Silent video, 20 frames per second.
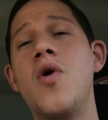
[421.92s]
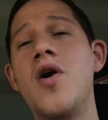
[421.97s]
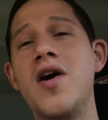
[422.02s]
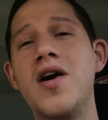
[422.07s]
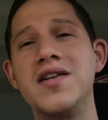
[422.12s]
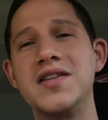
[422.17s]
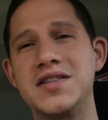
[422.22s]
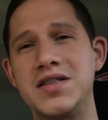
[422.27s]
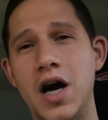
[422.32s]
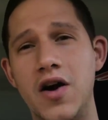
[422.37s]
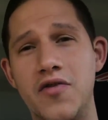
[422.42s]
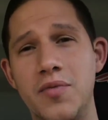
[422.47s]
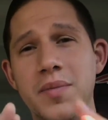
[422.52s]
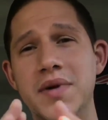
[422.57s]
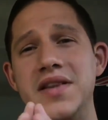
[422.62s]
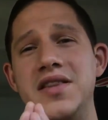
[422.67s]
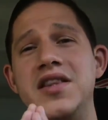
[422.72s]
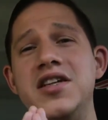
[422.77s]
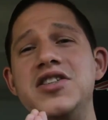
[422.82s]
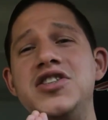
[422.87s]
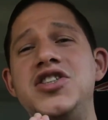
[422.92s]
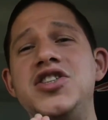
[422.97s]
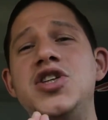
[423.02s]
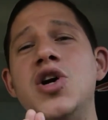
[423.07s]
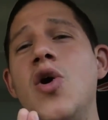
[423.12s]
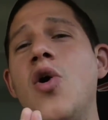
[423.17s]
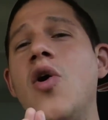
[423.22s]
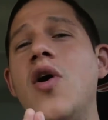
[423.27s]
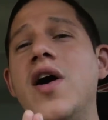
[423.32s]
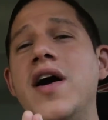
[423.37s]
world government. The
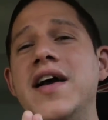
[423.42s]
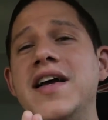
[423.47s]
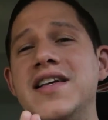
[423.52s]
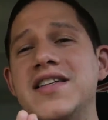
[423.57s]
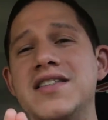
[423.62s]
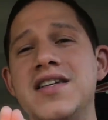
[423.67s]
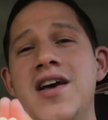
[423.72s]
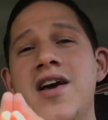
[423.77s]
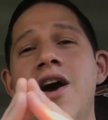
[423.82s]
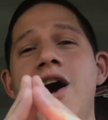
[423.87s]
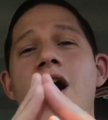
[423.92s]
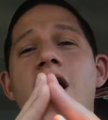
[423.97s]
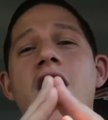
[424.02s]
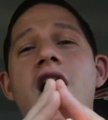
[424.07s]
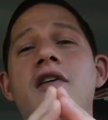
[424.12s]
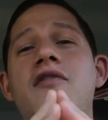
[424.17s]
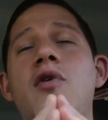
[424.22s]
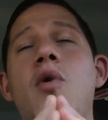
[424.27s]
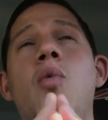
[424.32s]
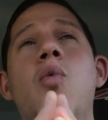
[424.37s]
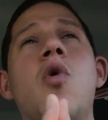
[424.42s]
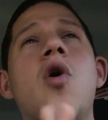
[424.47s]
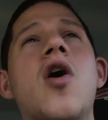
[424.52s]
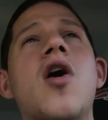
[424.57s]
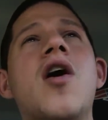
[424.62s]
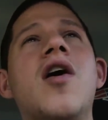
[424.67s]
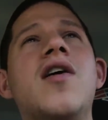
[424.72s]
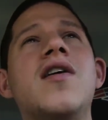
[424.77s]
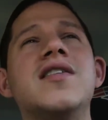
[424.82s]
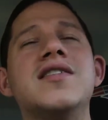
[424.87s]
joys of a
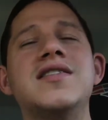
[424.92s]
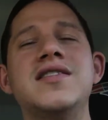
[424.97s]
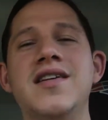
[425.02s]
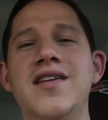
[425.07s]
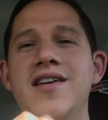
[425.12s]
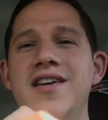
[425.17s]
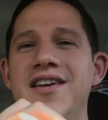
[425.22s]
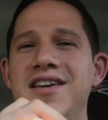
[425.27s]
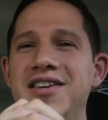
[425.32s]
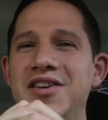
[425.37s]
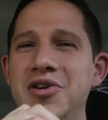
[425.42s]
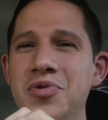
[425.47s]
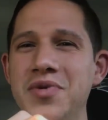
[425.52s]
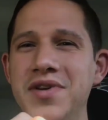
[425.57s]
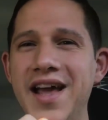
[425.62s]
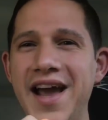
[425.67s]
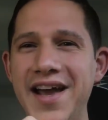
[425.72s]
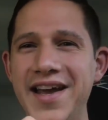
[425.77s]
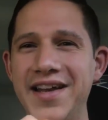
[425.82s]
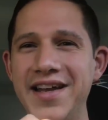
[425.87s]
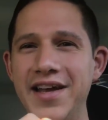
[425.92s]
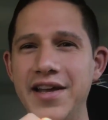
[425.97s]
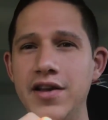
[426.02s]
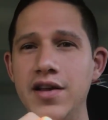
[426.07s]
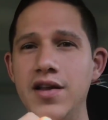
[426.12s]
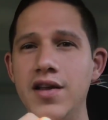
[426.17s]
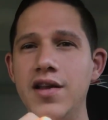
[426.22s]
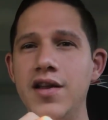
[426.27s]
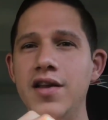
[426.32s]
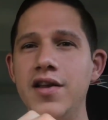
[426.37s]
world
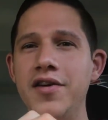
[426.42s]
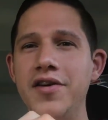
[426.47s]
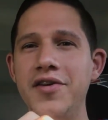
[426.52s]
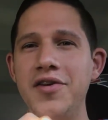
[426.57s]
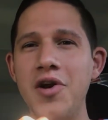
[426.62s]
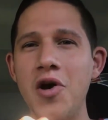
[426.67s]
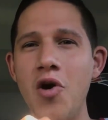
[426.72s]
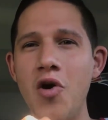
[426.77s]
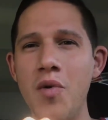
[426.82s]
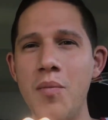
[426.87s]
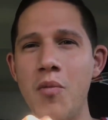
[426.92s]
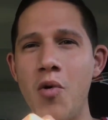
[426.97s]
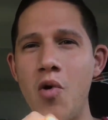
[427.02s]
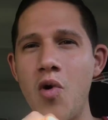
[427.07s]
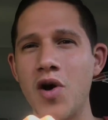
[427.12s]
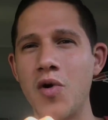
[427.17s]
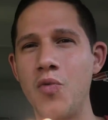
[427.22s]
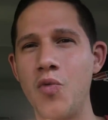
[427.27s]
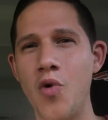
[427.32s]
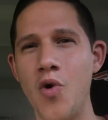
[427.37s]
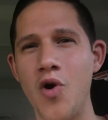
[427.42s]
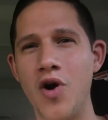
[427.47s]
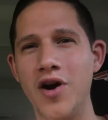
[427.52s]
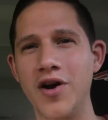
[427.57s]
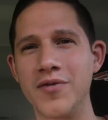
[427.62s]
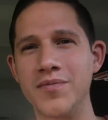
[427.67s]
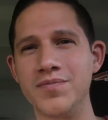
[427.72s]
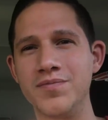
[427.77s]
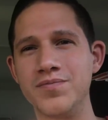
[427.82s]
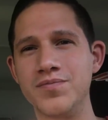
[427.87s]
united. No more
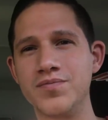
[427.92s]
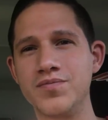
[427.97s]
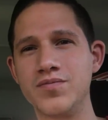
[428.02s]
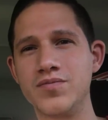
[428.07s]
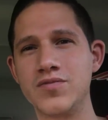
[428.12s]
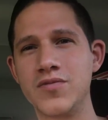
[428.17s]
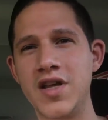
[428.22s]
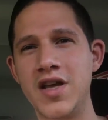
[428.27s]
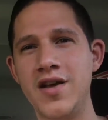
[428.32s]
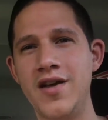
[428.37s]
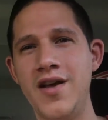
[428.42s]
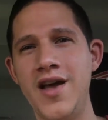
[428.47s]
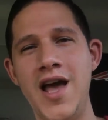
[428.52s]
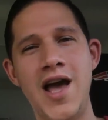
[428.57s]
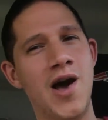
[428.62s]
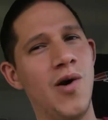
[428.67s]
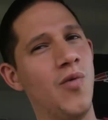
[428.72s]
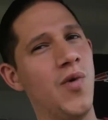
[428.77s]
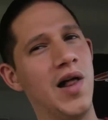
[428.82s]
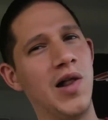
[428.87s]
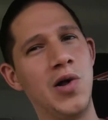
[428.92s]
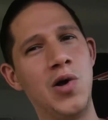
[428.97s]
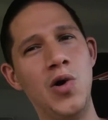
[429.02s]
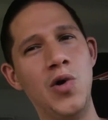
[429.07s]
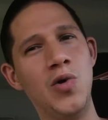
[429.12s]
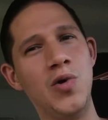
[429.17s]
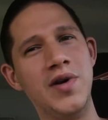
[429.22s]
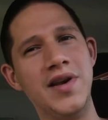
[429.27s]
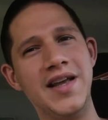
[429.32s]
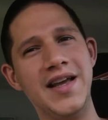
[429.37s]
war. Well,
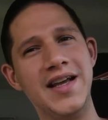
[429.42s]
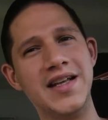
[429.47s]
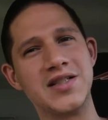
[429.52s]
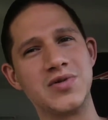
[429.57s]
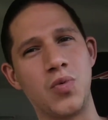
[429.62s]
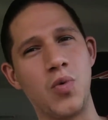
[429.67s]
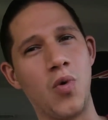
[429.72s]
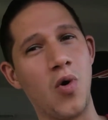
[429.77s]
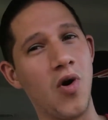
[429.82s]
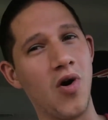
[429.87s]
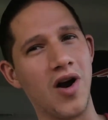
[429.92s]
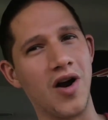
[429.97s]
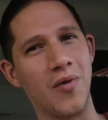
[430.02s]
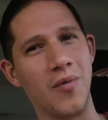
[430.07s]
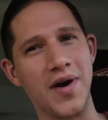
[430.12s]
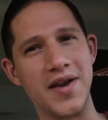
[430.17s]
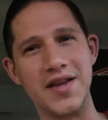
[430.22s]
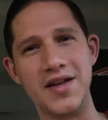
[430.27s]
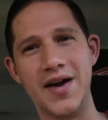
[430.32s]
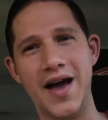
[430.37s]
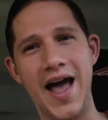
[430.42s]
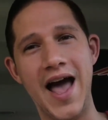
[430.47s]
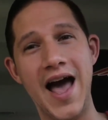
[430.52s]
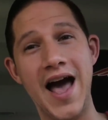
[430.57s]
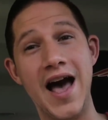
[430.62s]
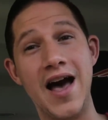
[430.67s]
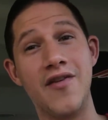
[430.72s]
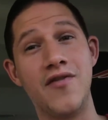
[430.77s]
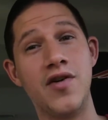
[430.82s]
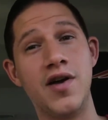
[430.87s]
who needs war when you
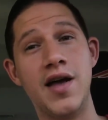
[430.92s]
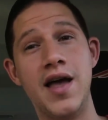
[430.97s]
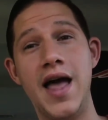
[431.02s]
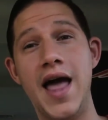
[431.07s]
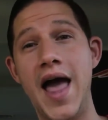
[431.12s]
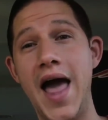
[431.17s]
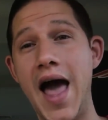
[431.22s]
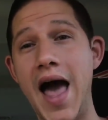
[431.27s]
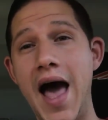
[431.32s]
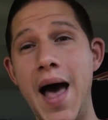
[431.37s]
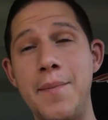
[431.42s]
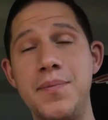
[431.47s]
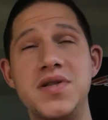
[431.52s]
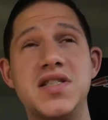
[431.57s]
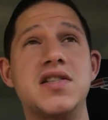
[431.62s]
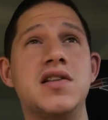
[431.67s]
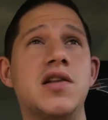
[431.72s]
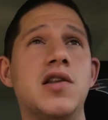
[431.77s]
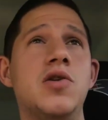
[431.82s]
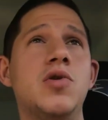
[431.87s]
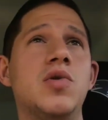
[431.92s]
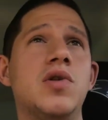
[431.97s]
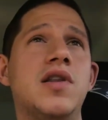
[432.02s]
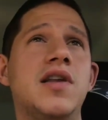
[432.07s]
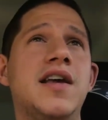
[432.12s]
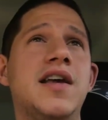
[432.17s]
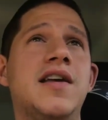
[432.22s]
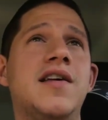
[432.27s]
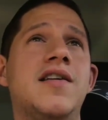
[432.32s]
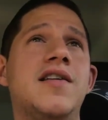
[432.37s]
have
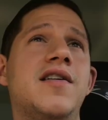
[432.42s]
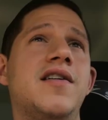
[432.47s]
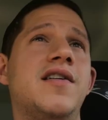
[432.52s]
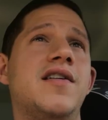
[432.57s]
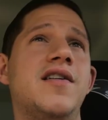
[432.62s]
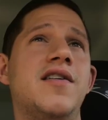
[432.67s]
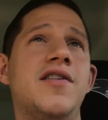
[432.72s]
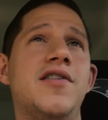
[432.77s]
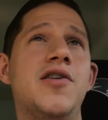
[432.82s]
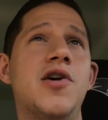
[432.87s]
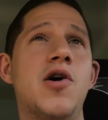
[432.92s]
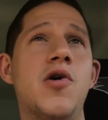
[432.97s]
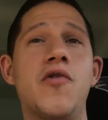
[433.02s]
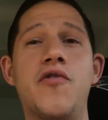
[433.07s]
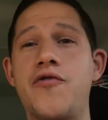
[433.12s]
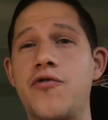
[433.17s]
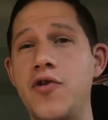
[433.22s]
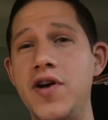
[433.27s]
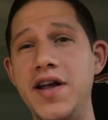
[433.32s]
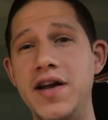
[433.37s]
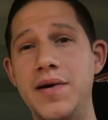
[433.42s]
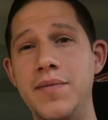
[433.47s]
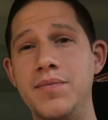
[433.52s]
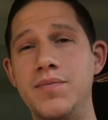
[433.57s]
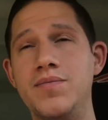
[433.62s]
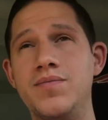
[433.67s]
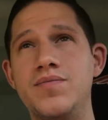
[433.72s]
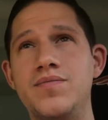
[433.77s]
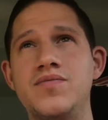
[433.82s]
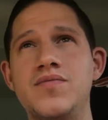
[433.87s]
absolutely no freedom?
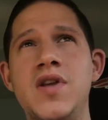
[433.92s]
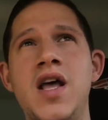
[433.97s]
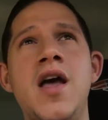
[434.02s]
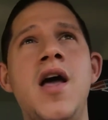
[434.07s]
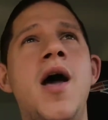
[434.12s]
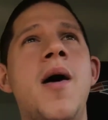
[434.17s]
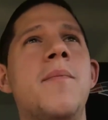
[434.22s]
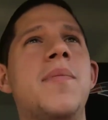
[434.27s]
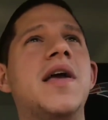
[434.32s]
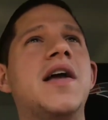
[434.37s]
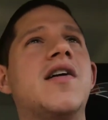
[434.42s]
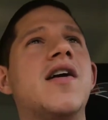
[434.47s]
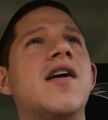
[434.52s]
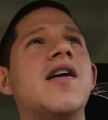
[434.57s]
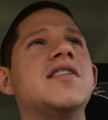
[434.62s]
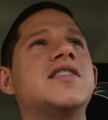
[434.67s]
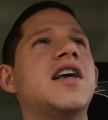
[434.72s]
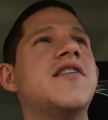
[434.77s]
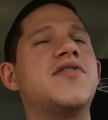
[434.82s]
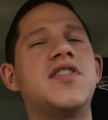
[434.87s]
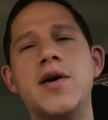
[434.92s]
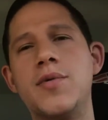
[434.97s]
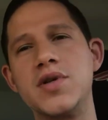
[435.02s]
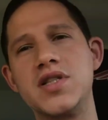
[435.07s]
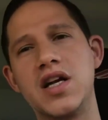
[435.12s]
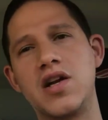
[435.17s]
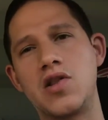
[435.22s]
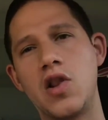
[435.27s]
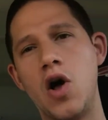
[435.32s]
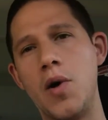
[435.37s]
Because if there
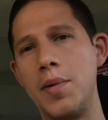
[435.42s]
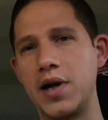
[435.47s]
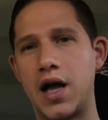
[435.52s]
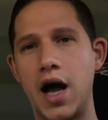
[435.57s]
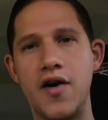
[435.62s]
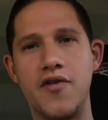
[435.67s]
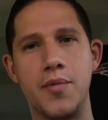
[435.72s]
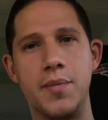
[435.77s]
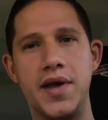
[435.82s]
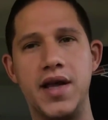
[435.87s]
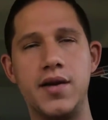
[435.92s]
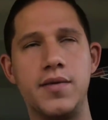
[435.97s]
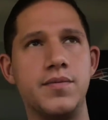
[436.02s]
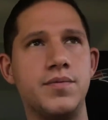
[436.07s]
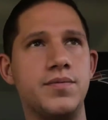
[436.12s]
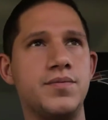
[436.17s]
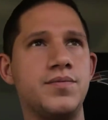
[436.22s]
was a global government,